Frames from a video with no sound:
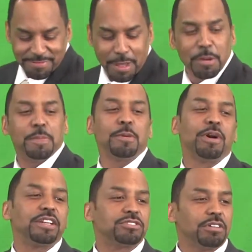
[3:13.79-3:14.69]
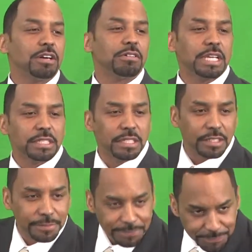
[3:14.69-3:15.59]
How many people had a struggle getting here?
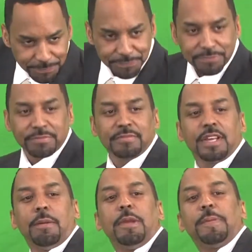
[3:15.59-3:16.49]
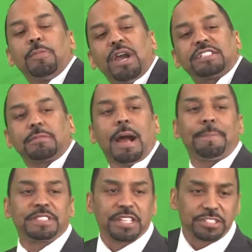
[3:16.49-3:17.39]
How many people had some
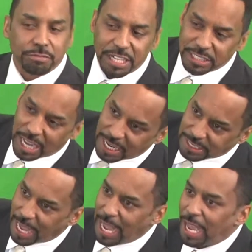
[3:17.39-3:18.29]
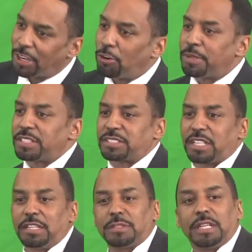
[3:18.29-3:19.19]
opposition? Raise your hands high. Don't be
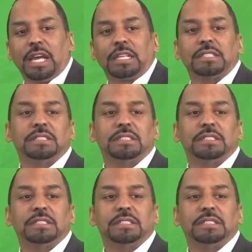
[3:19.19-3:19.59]
ashamed of that.